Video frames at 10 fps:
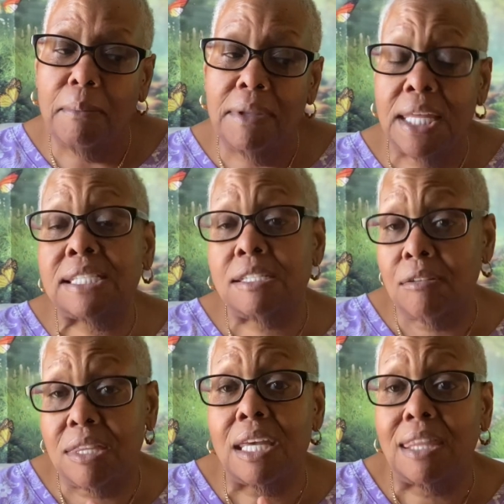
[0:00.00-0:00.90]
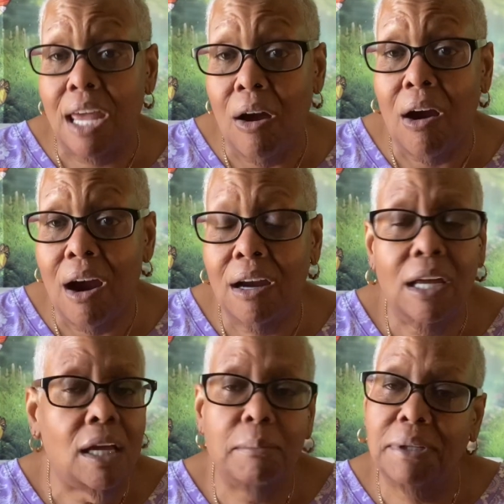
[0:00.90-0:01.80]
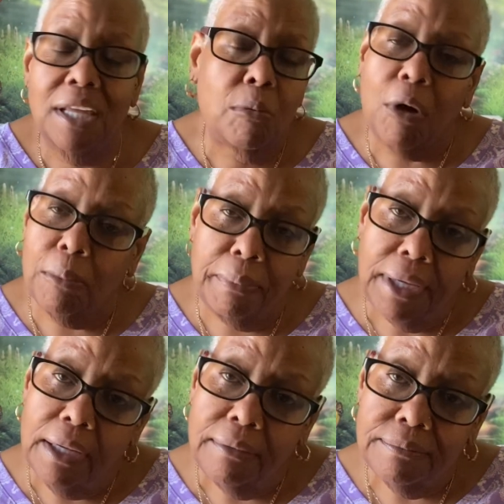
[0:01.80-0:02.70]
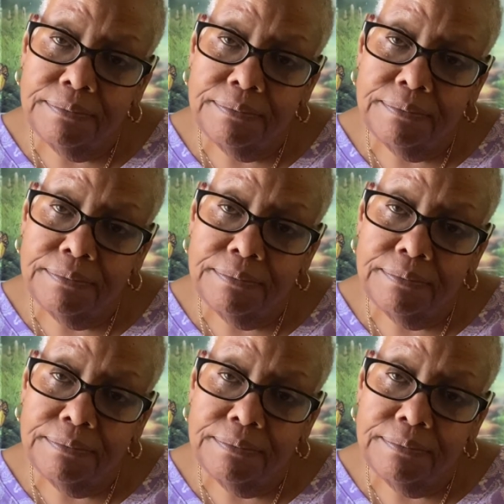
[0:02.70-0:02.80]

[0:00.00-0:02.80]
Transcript: They still think they are, but they won't be.